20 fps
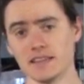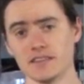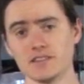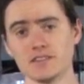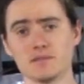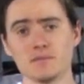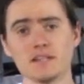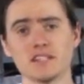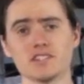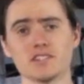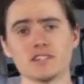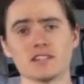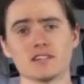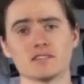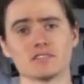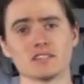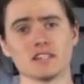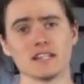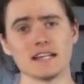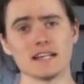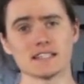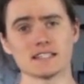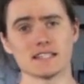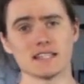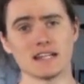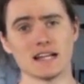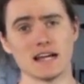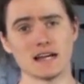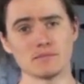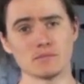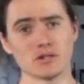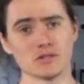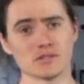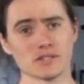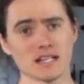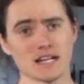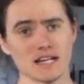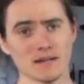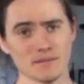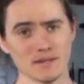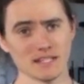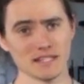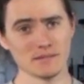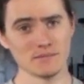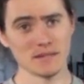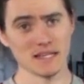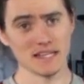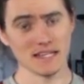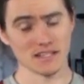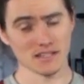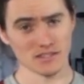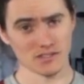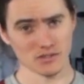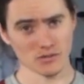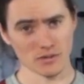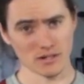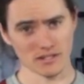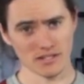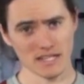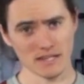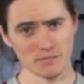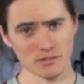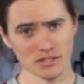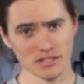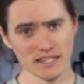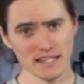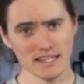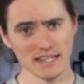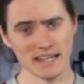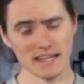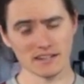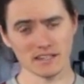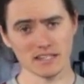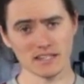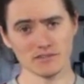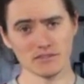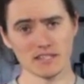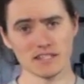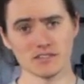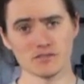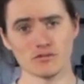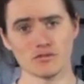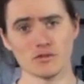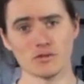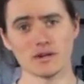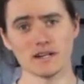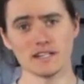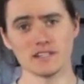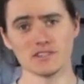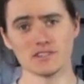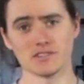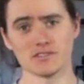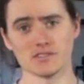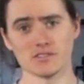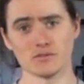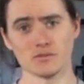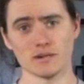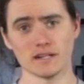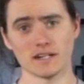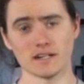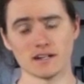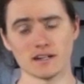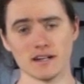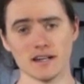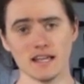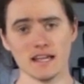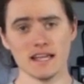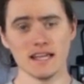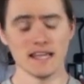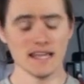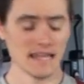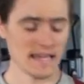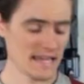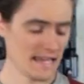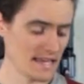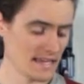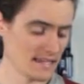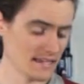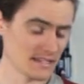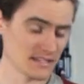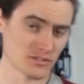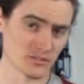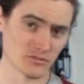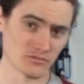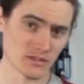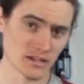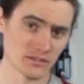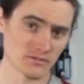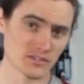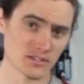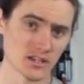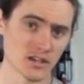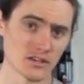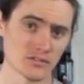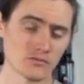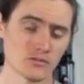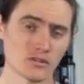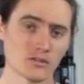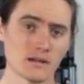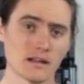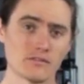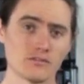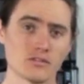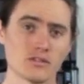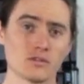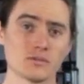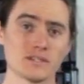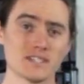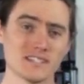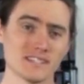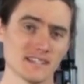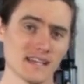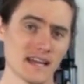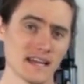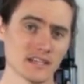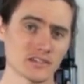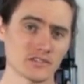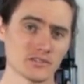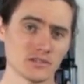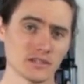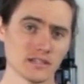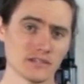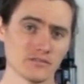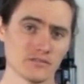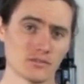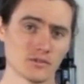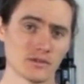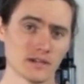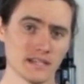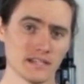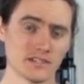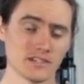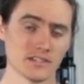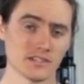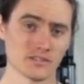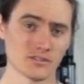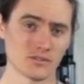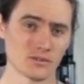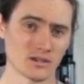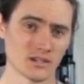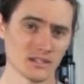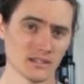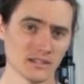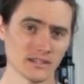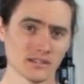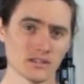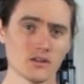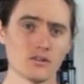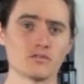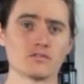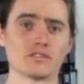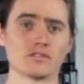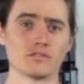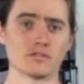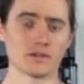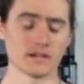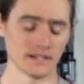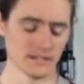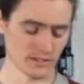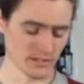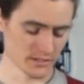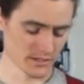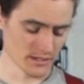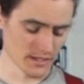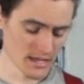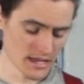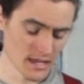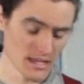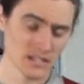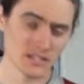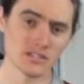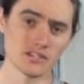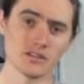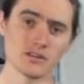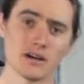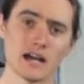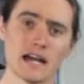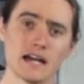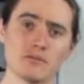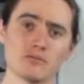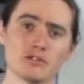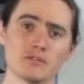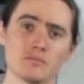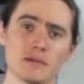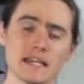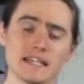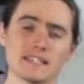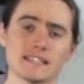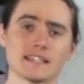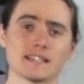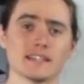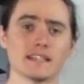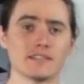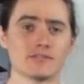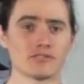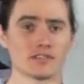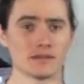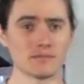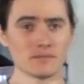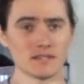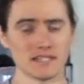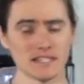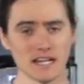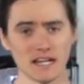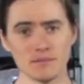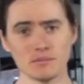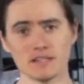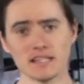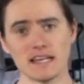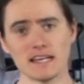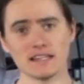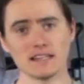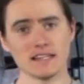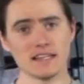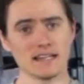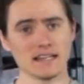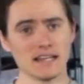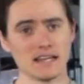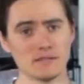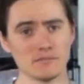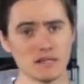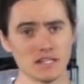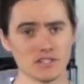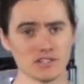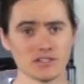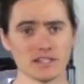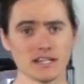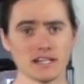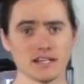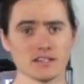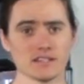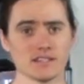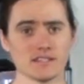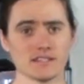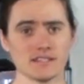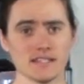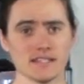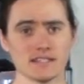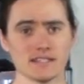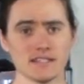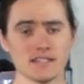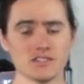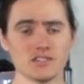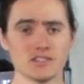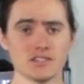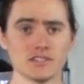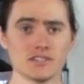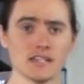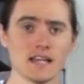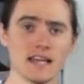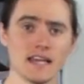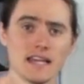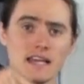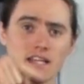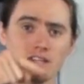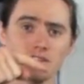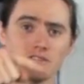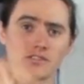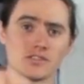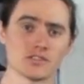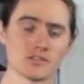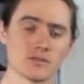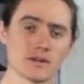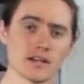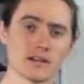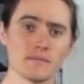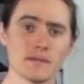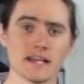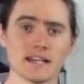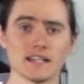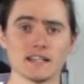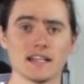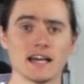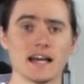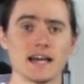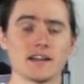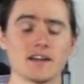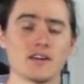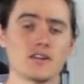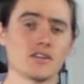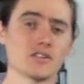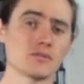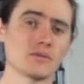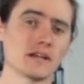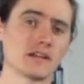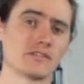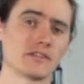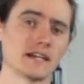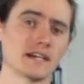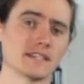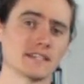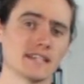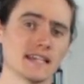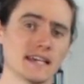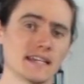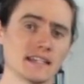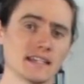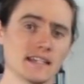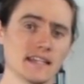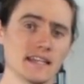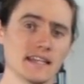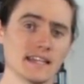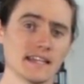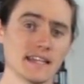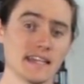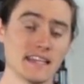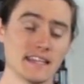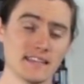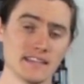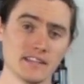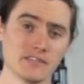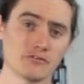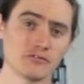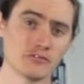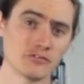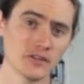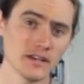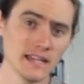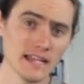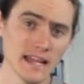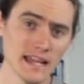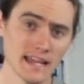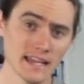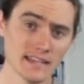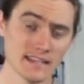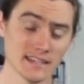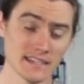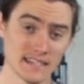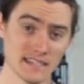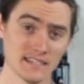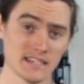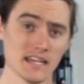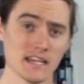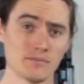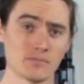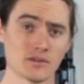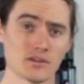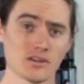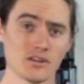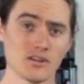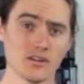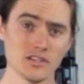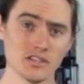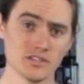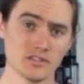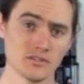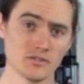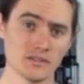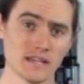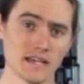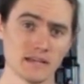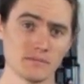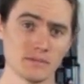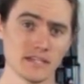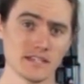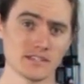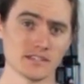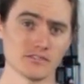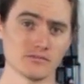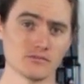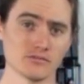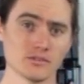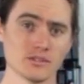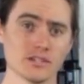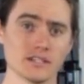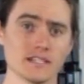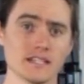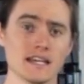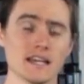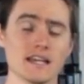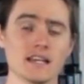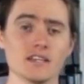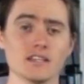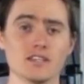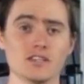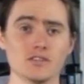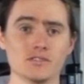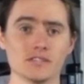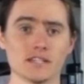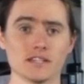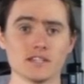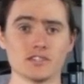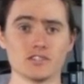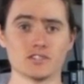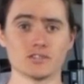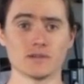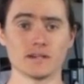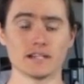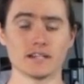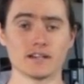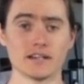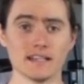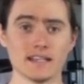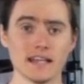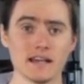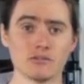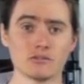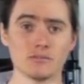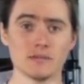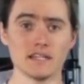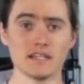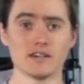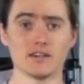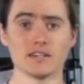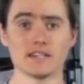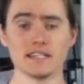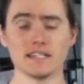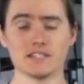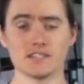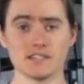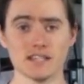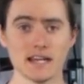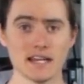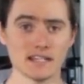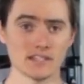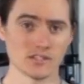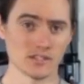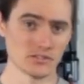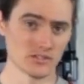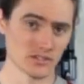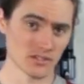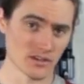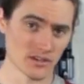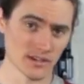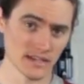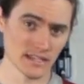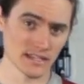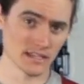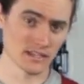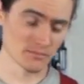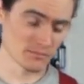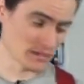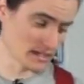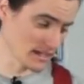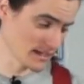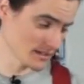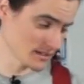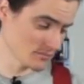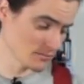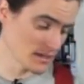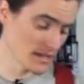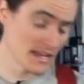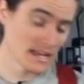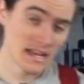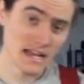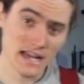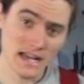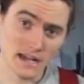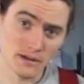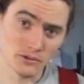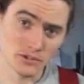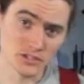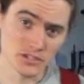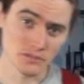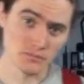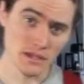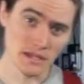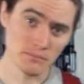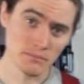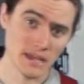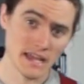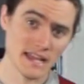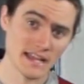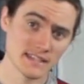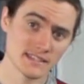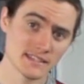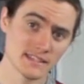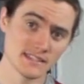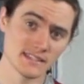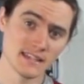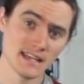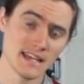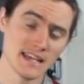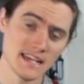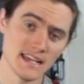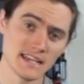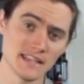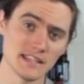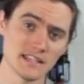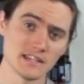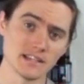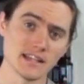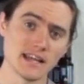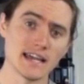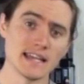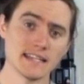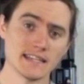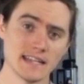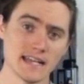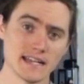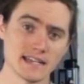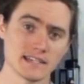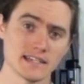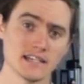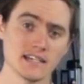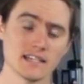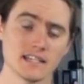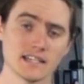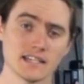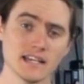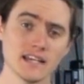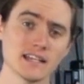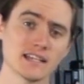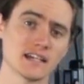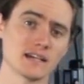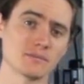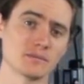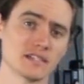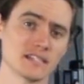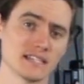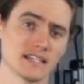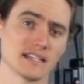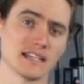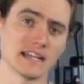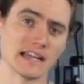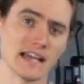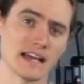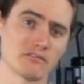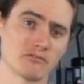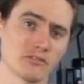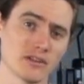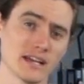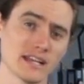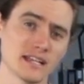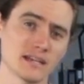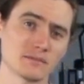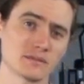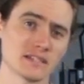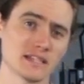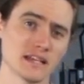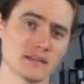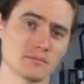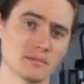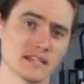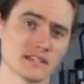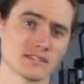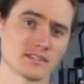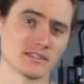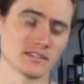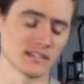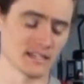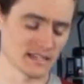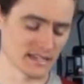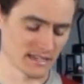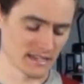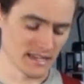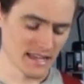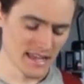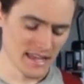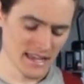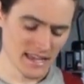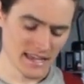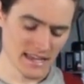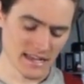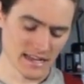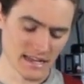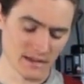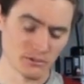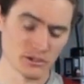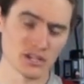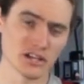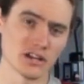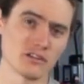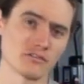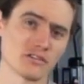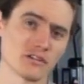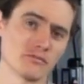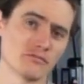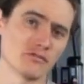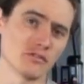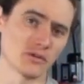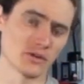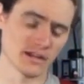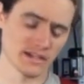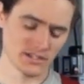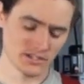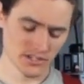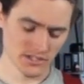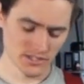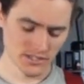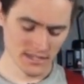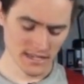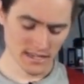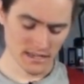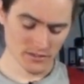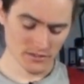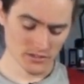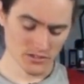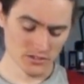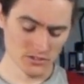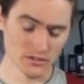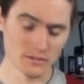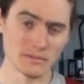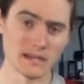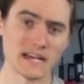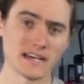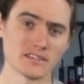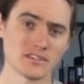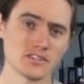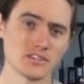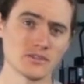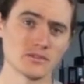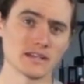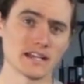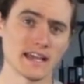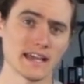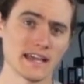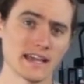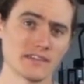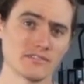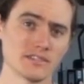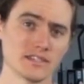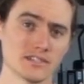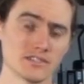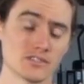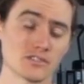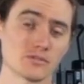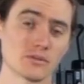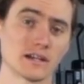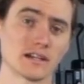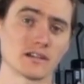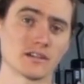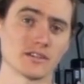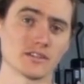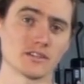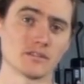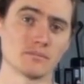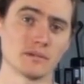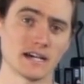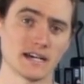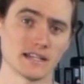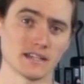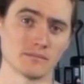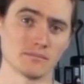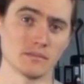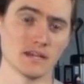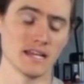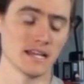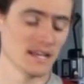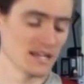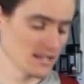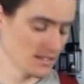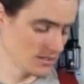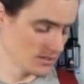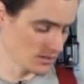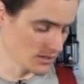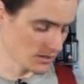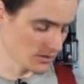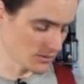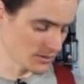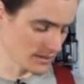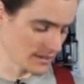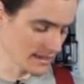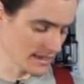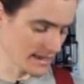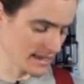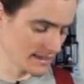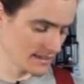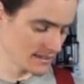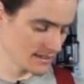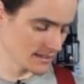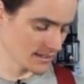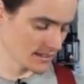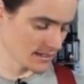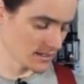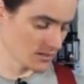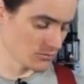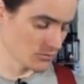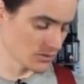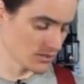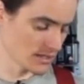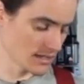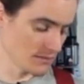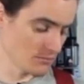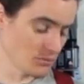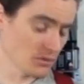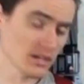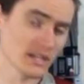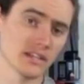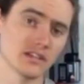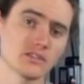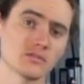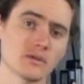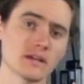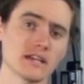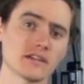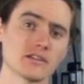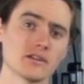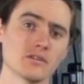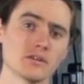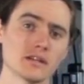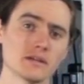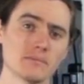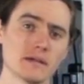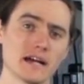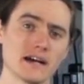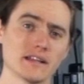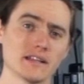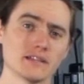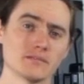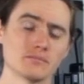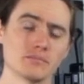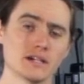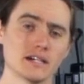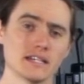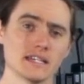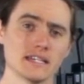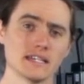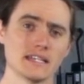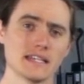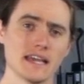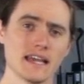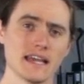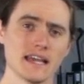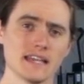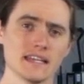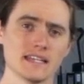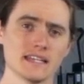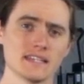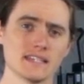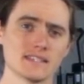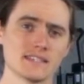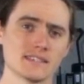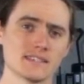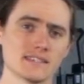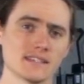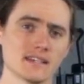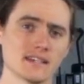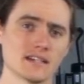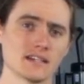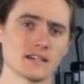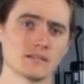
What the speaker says: The dimension of the legs that I most commonly make a square tapered leg out of is 4 inches square. And it's a rough sawn 4x4, which is actually 4 inches or a little over 4 inches. So I would basically, from the top of that leg, I'd measure down 6 inches and use a square and make a line all the way around that leg, and then freehand a taper onto that piece of wood using the joiner, and that would be on each side. So starting at the bottom, I would just make passes and then lighten that cut up until I got right up to that pencil line, and I would go from 4 inches down to about 2.5 inch square on the bottom. So that was a pretty good way of going about it, but it had its